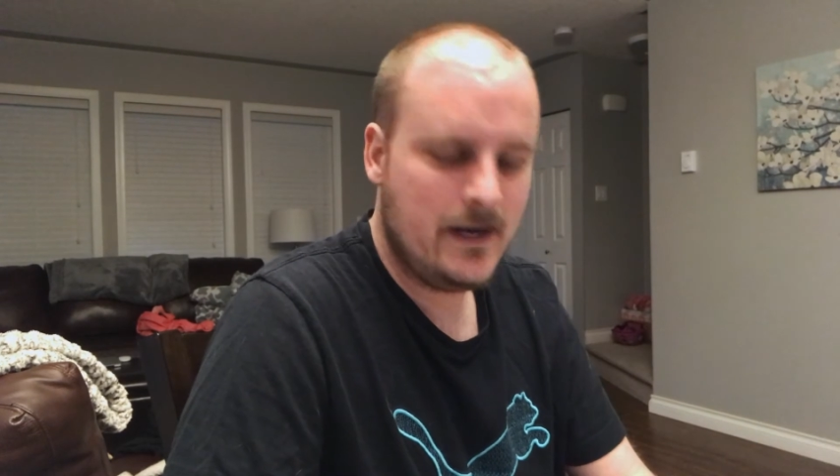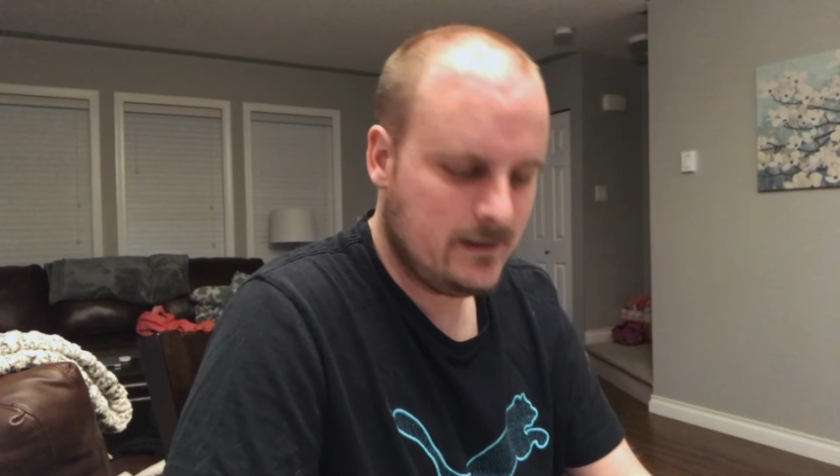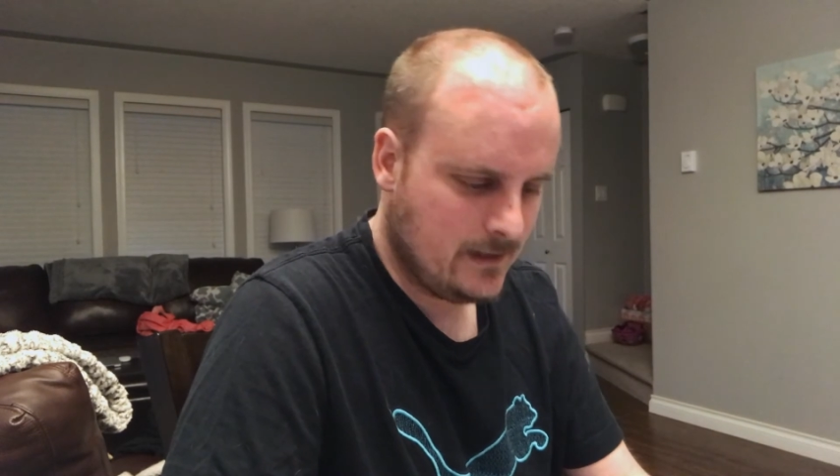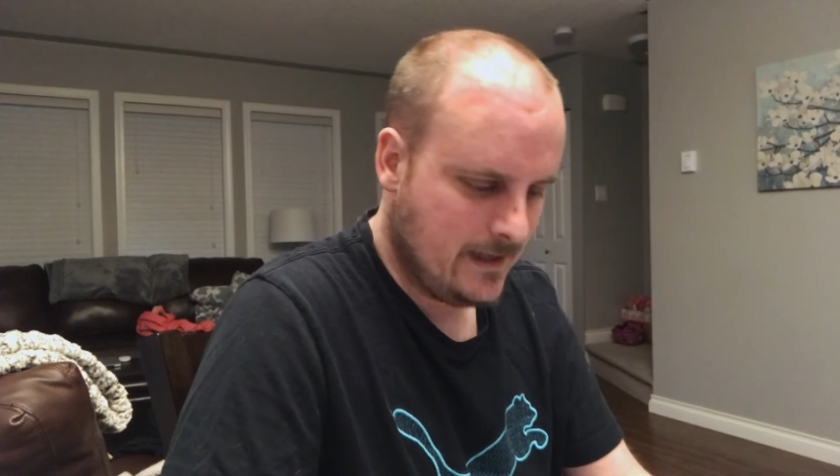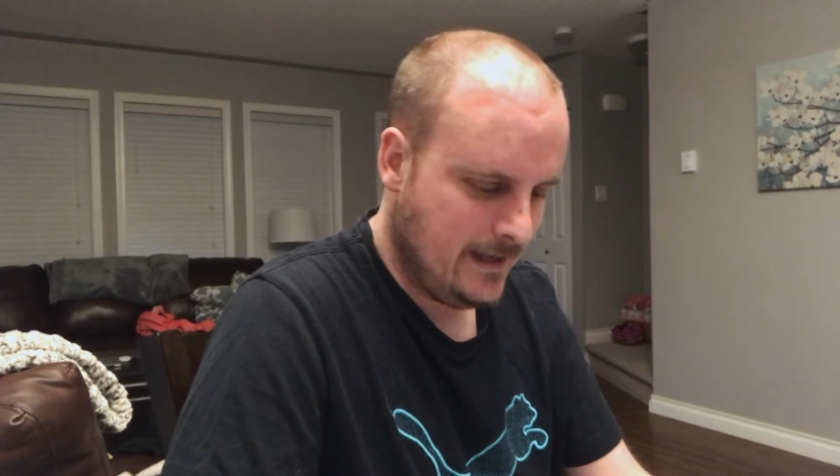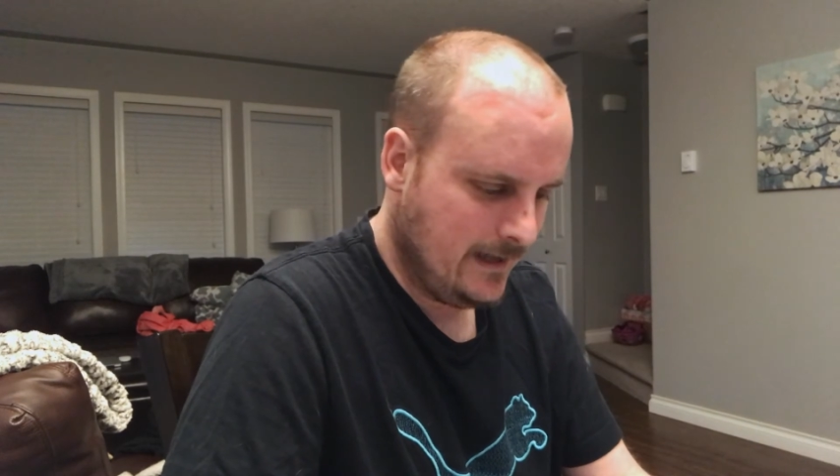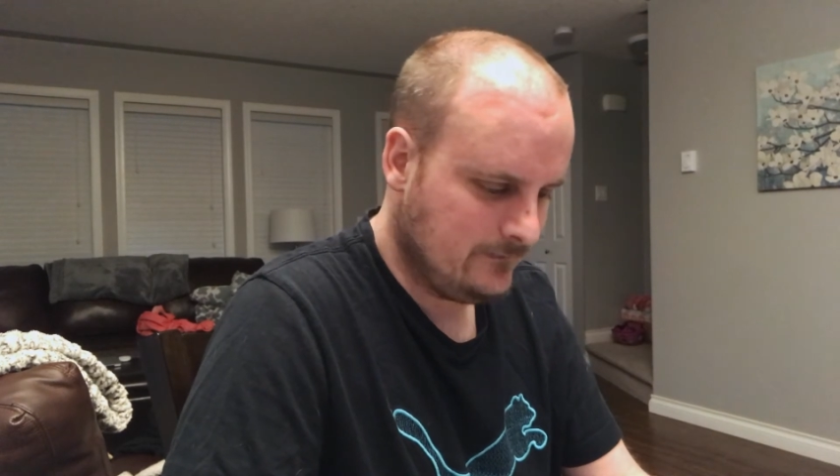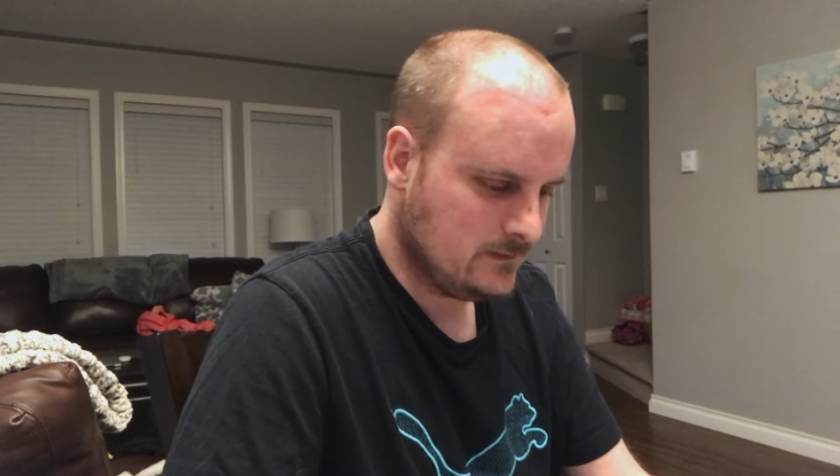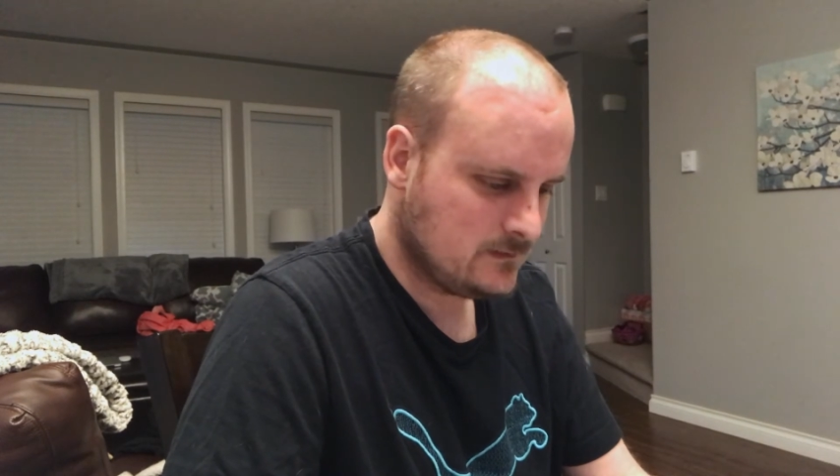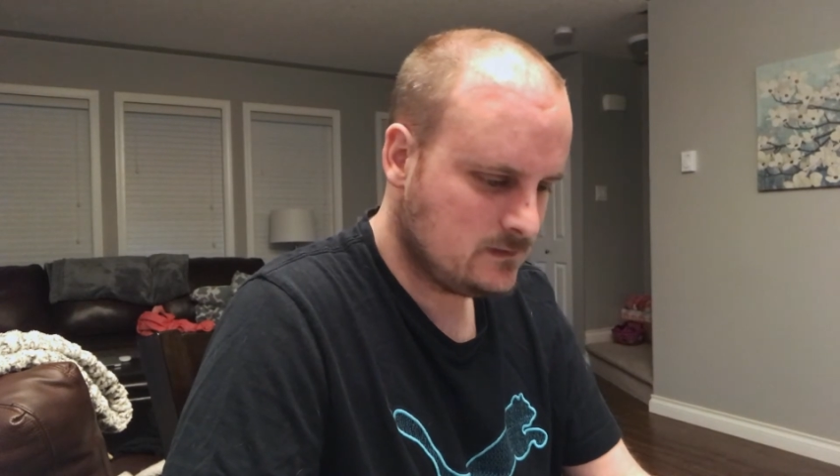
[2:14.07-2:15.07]
and I had
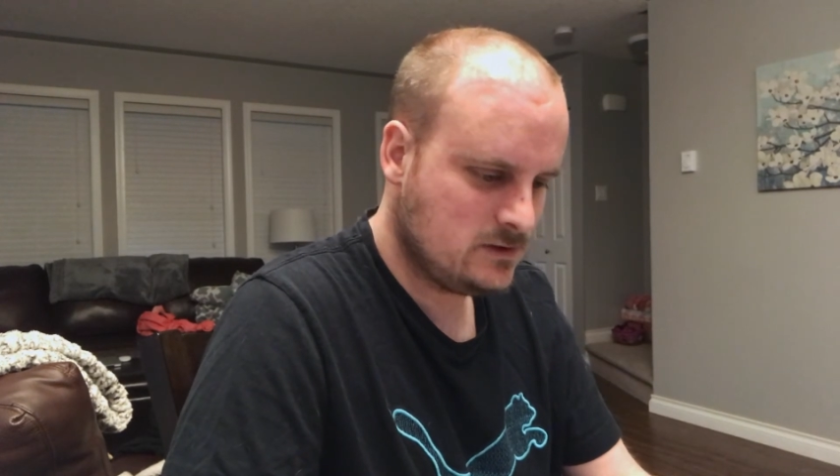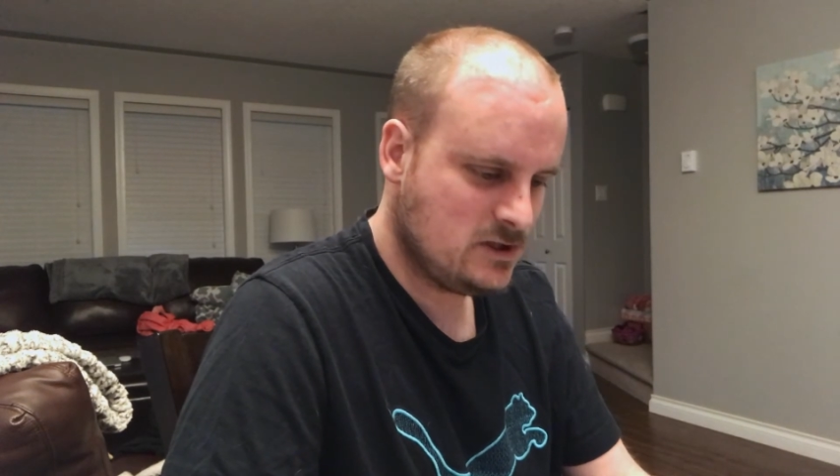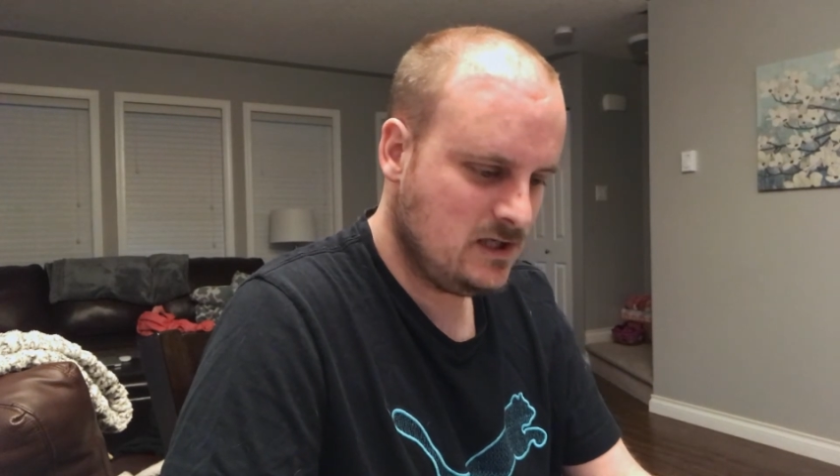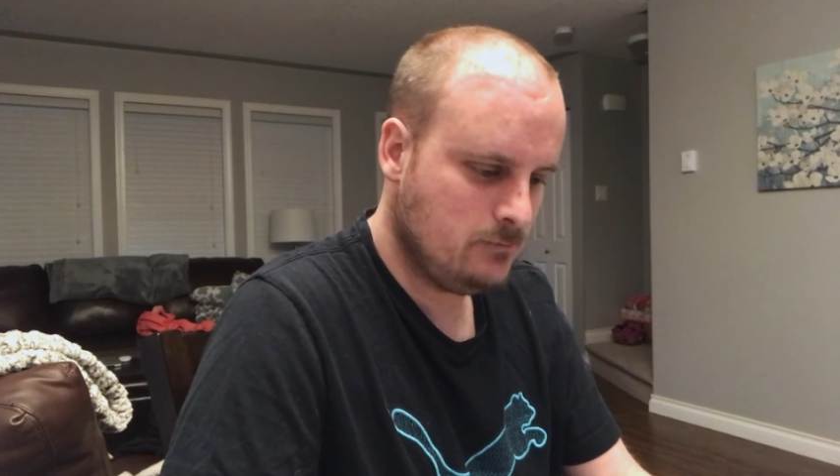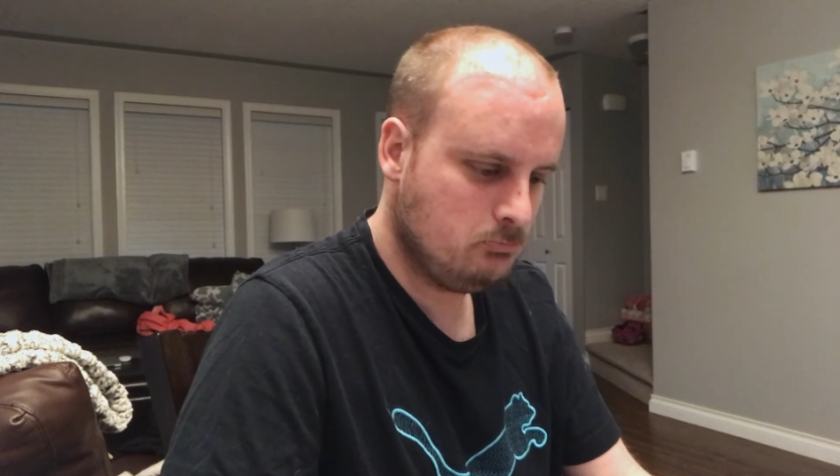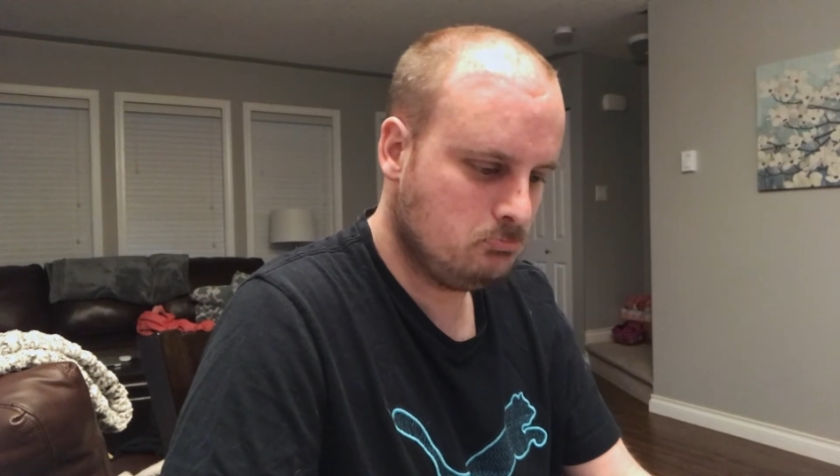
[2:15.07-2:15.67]
this cheap